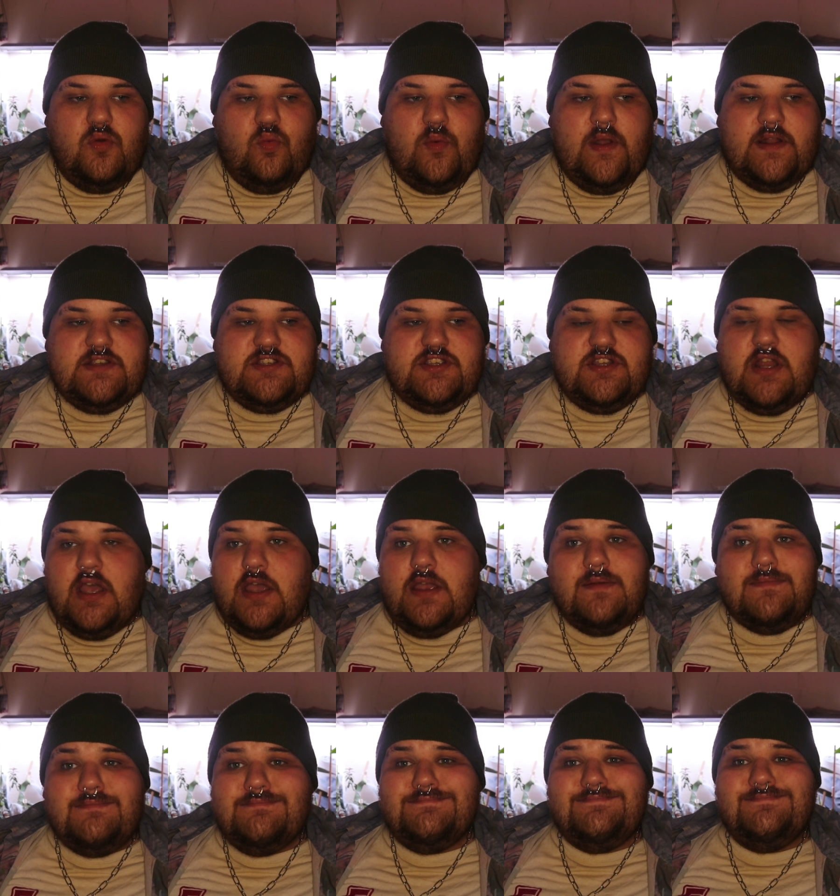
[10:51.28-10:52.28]
which,
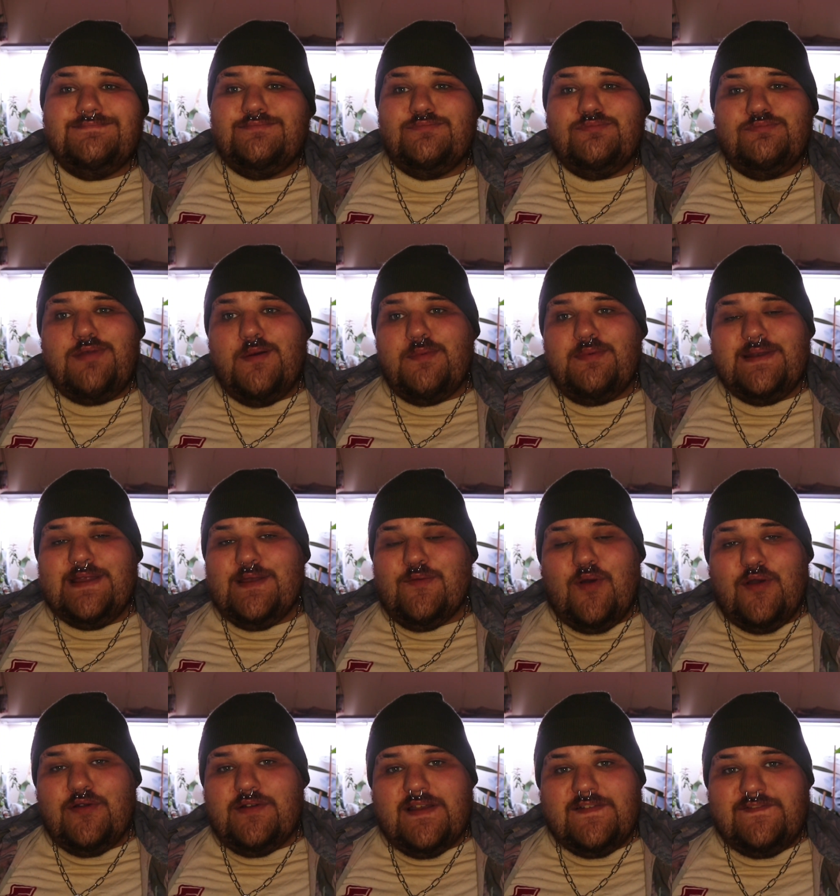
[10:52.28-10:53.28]
probably
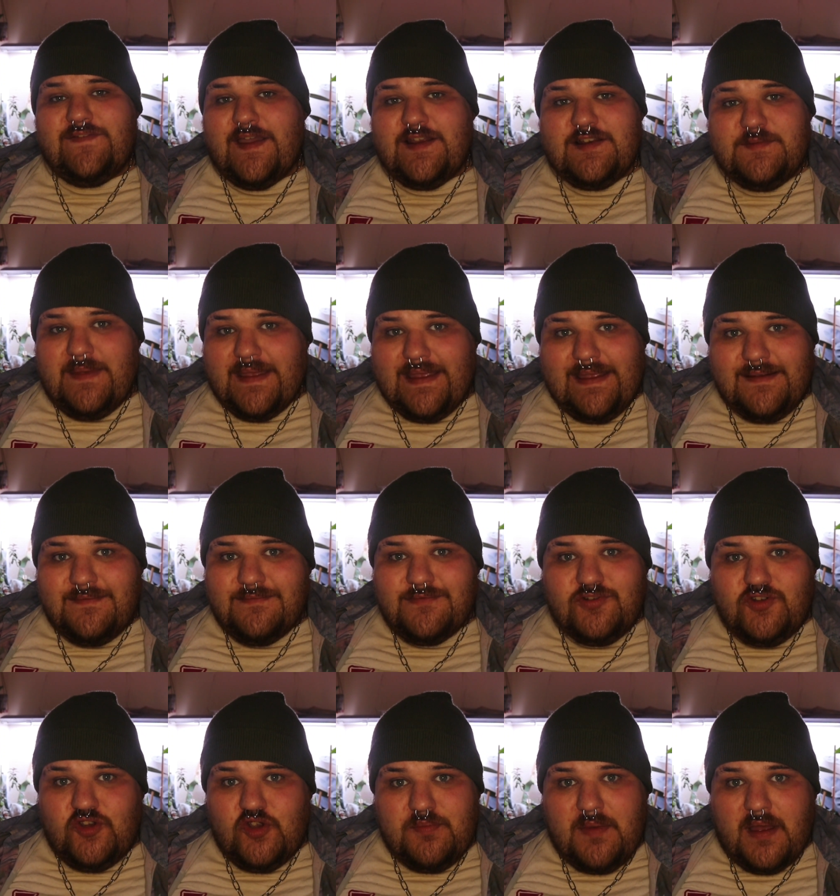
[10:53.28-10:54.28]
won't affect me
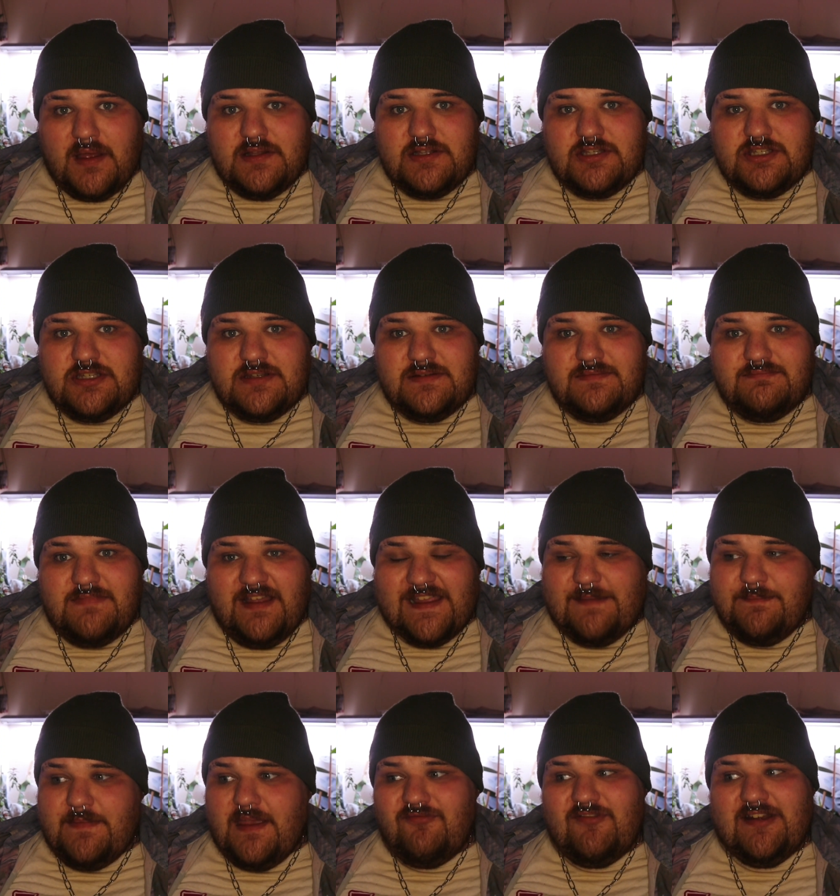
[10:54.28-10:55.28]
too much. Might
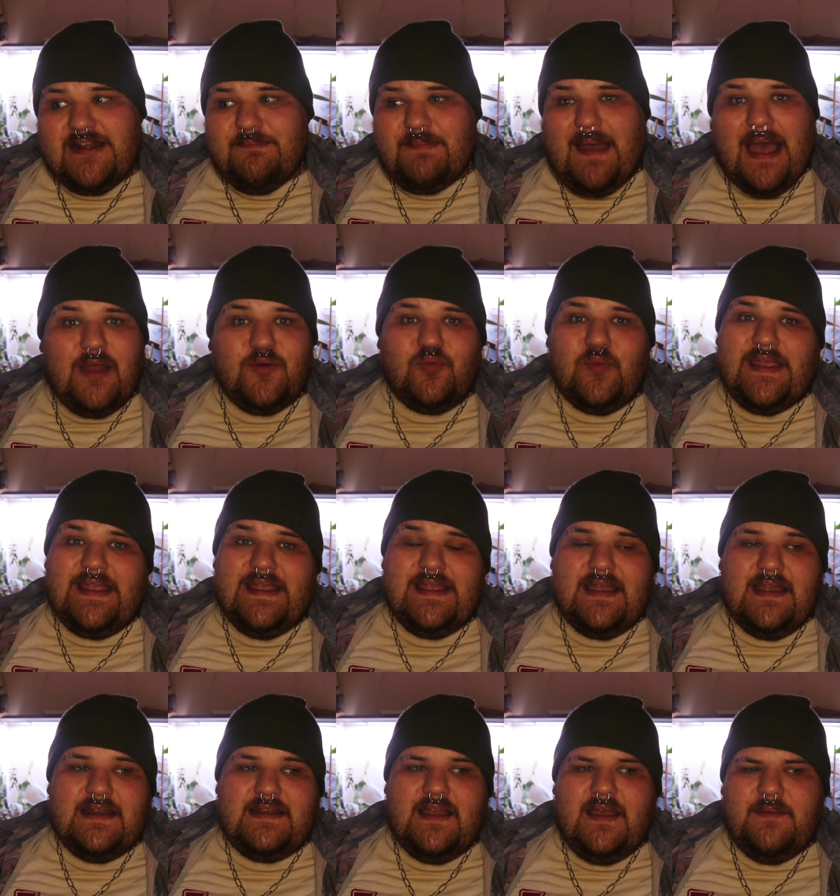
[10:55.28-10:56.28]
give me a really bad
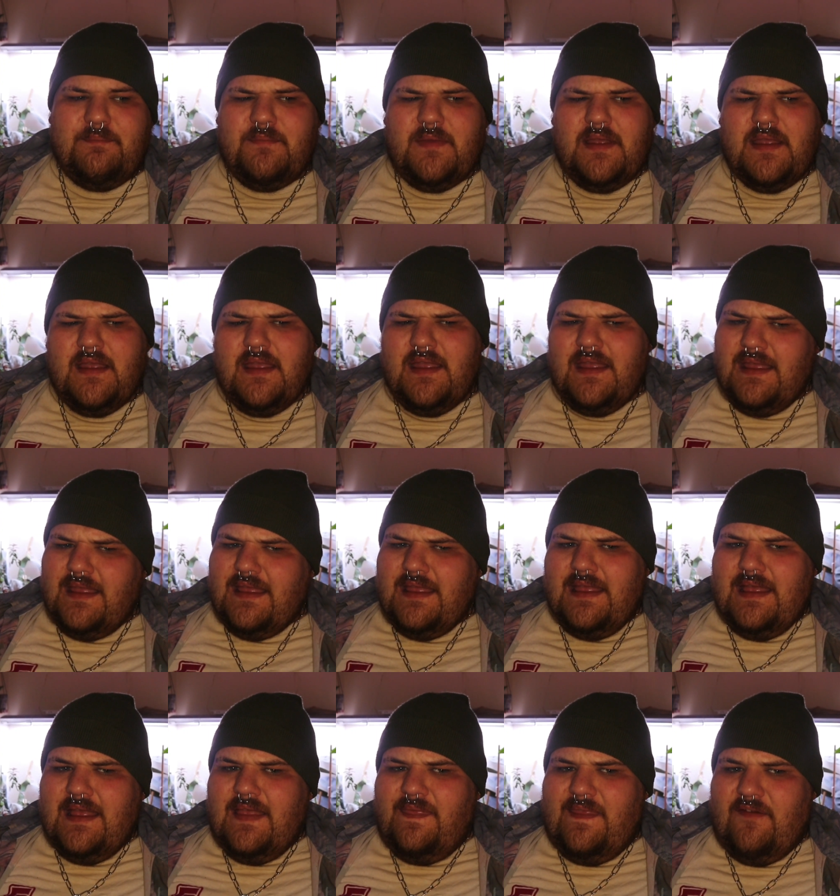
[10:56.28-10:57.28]
week, and
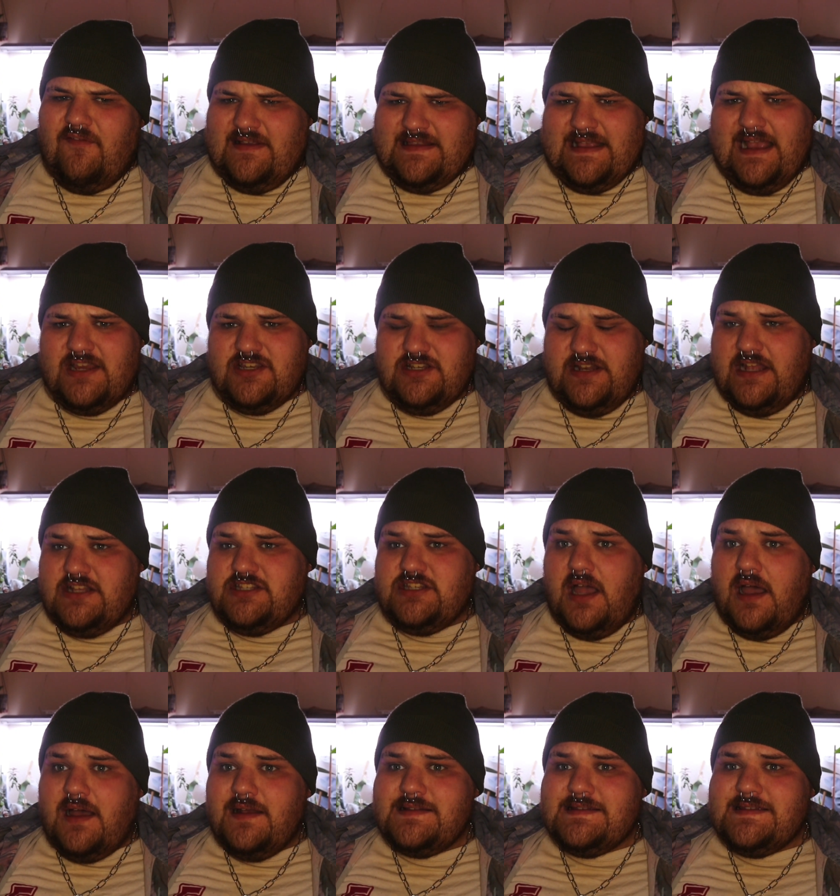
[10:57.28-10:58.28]
there is actually a
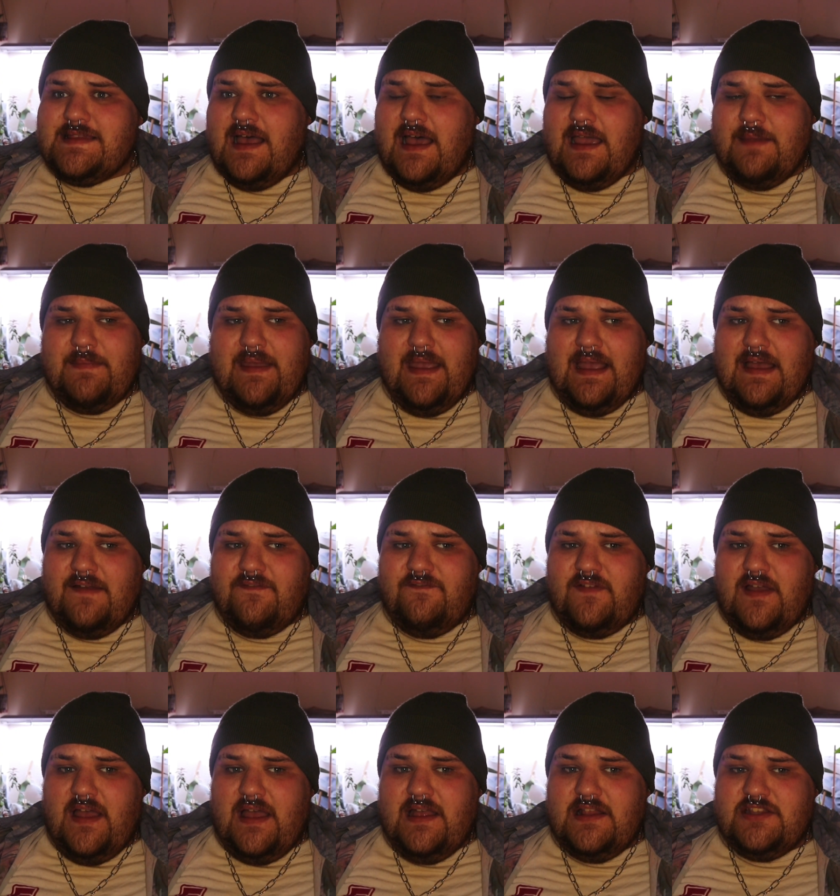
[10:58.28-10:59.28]
chance that I may
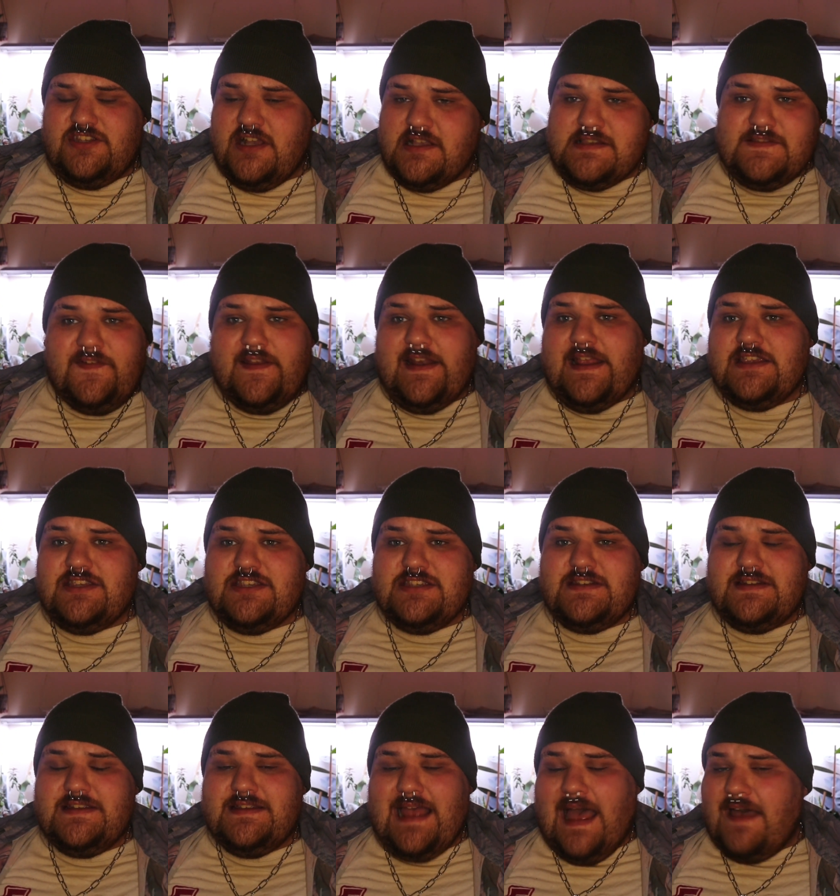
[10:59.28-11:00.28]
have just finished